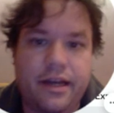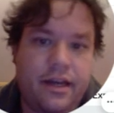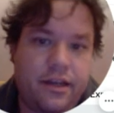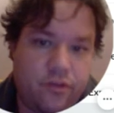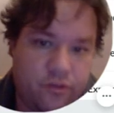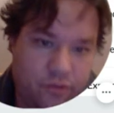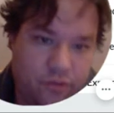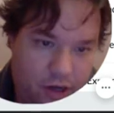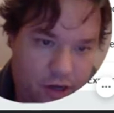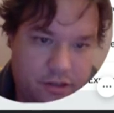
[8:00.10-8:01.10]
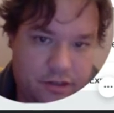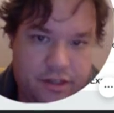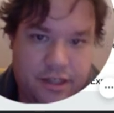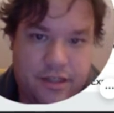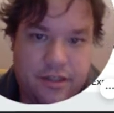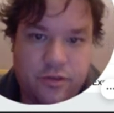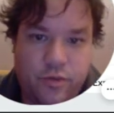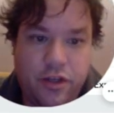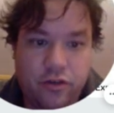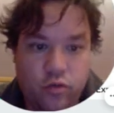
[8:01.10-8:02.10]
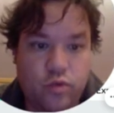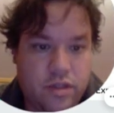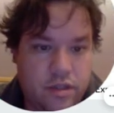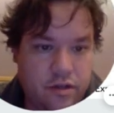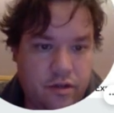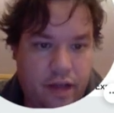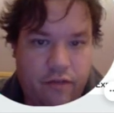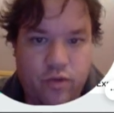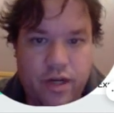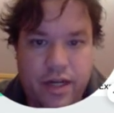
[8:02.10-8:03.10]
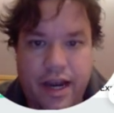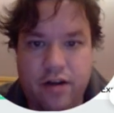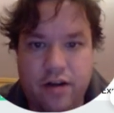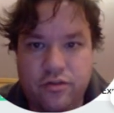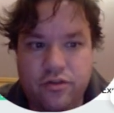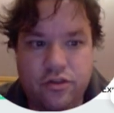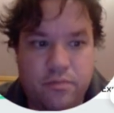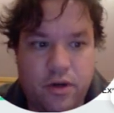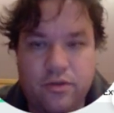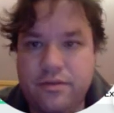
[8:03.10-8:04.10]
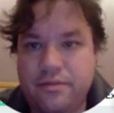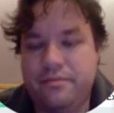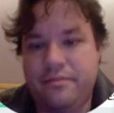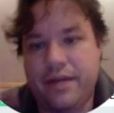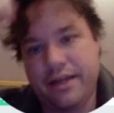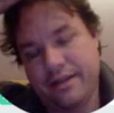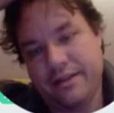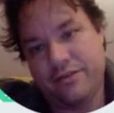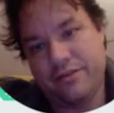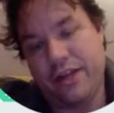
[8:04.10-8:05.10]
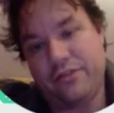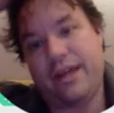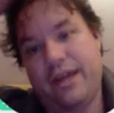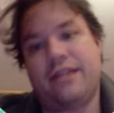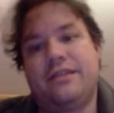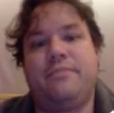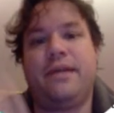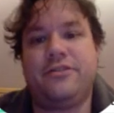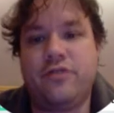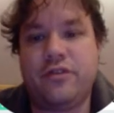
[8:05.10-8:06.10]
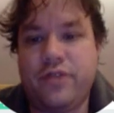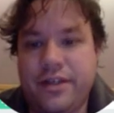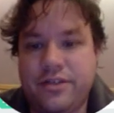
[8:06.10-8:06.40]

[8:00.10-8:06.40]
and you lost the East's queen, you would still have 1 arrow to your bow by trying to get spades 3-3.